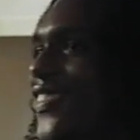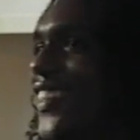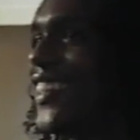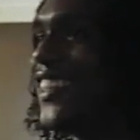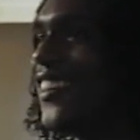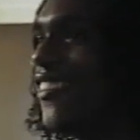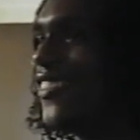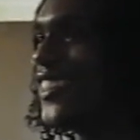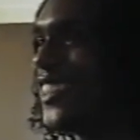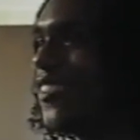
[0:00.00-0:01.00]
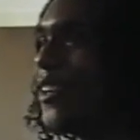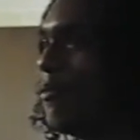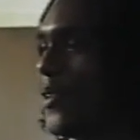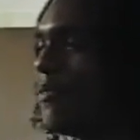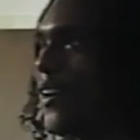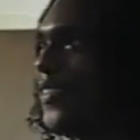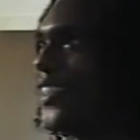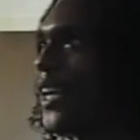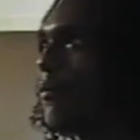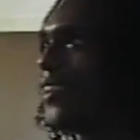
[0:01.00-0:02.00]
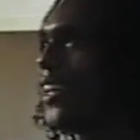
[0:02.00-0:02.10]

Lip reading: Well, obviously it will be Mama Ding